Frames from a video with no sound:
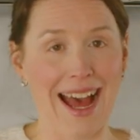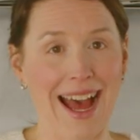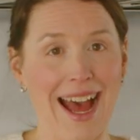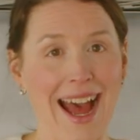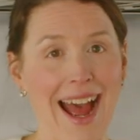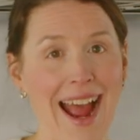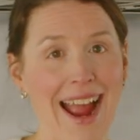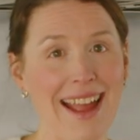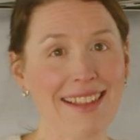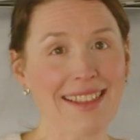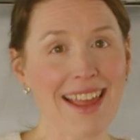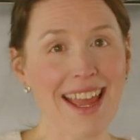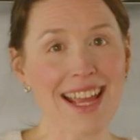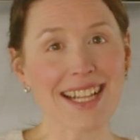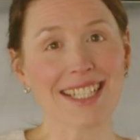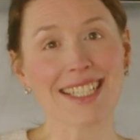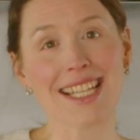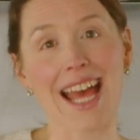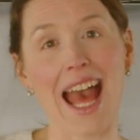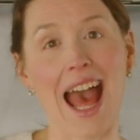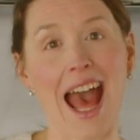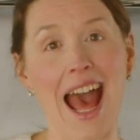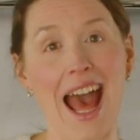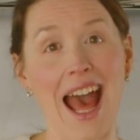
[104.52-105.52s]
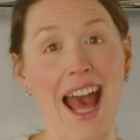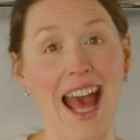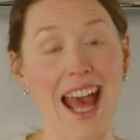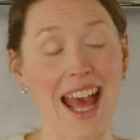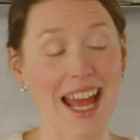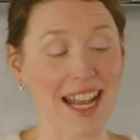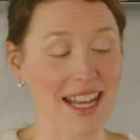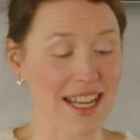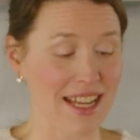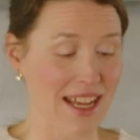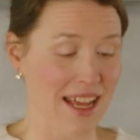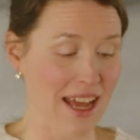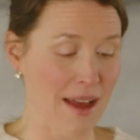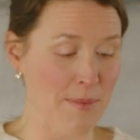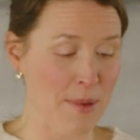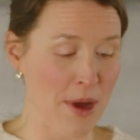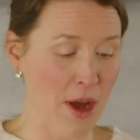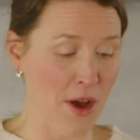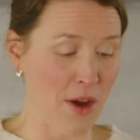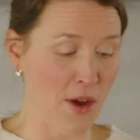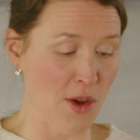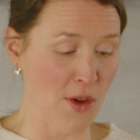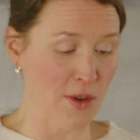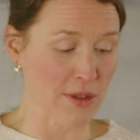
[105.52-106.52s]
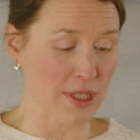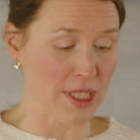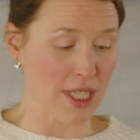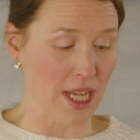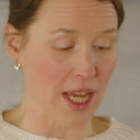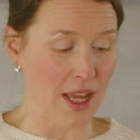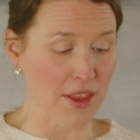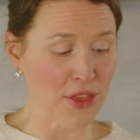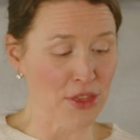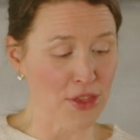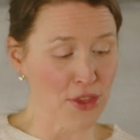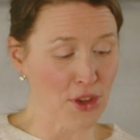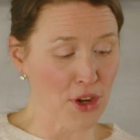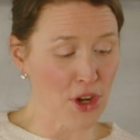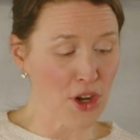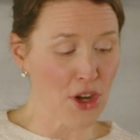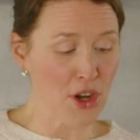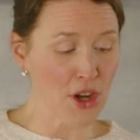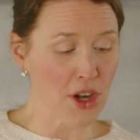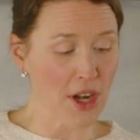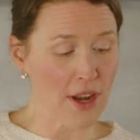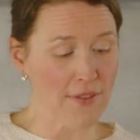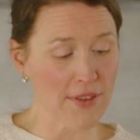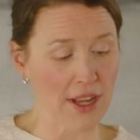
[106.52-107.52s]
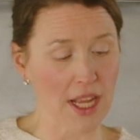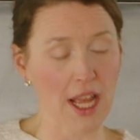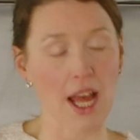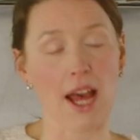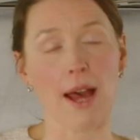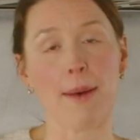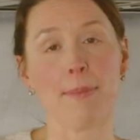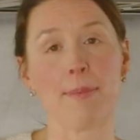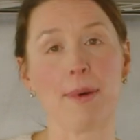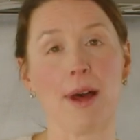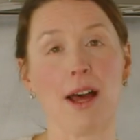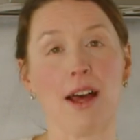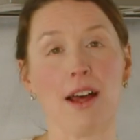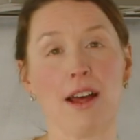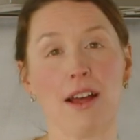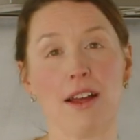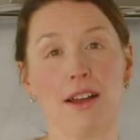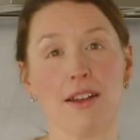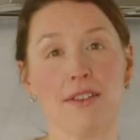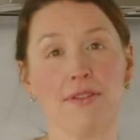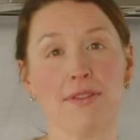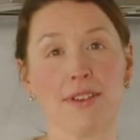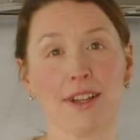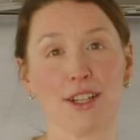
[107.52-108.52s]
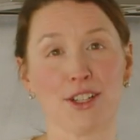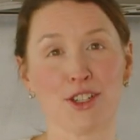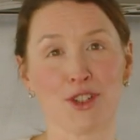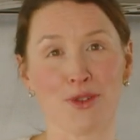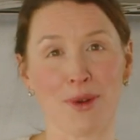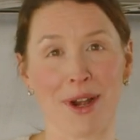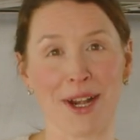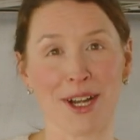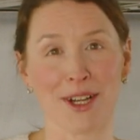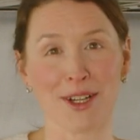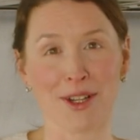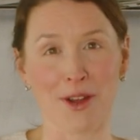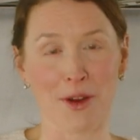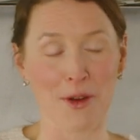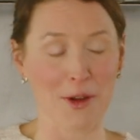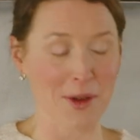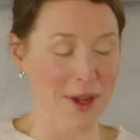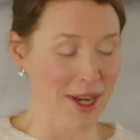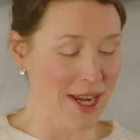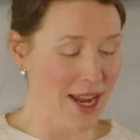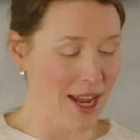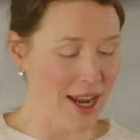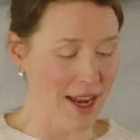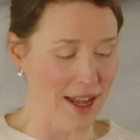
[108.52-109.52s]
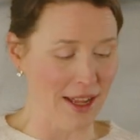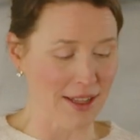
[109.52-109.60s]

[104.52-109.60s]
I like to add about 1/3 cup of shredded coconut,